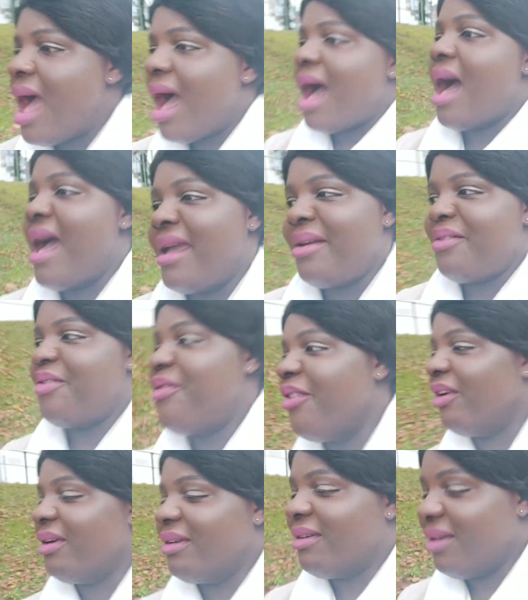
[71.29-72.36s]
i
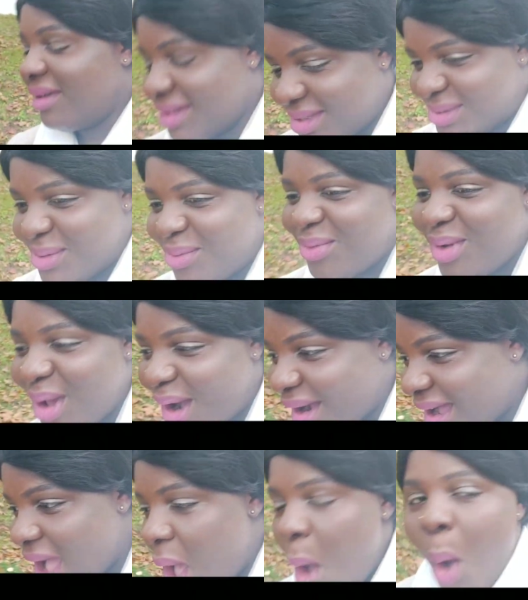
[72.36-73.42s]
forgot to vlog
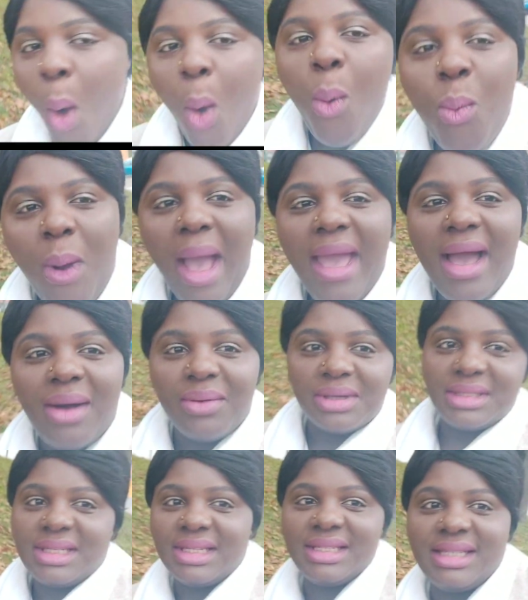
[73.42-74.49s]
while i
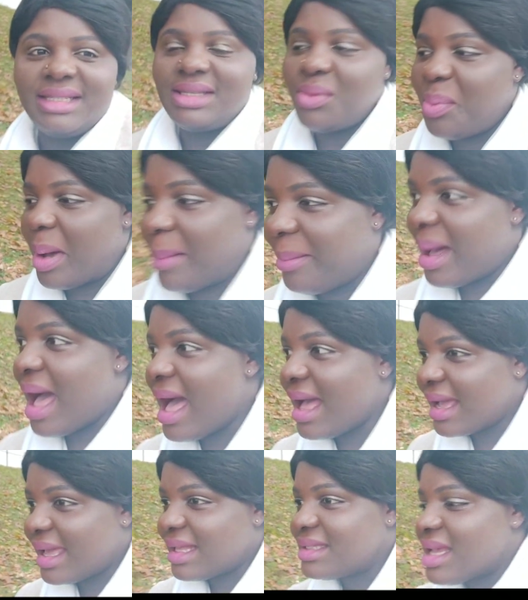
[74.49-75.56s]
was in the
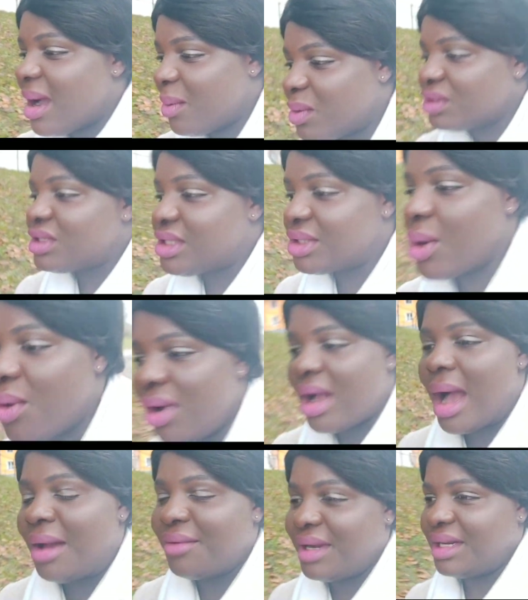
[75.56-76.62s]
supermarket i was so
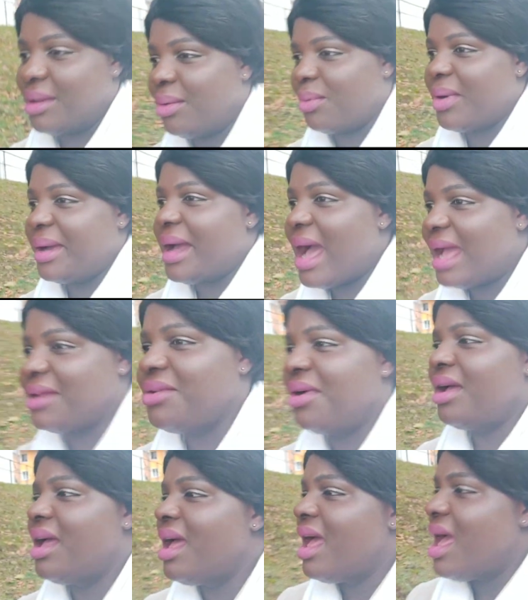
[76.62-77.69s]
carried away i
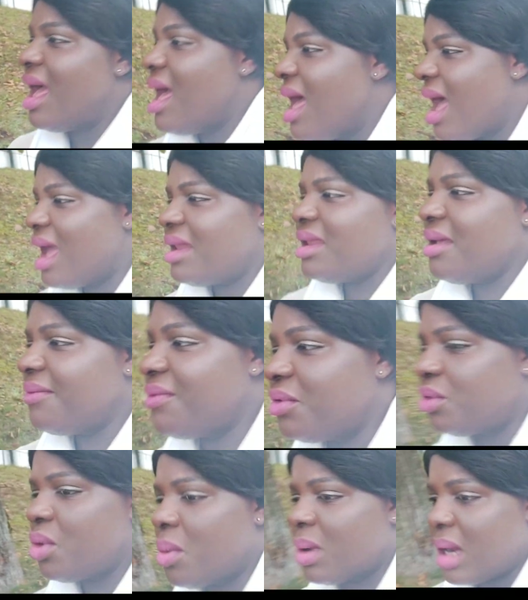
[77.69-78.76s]
don't i didn't
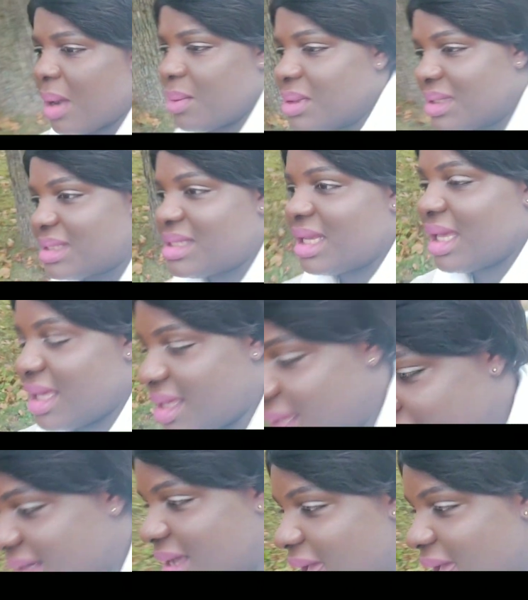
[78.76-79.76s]
even know what i was thinking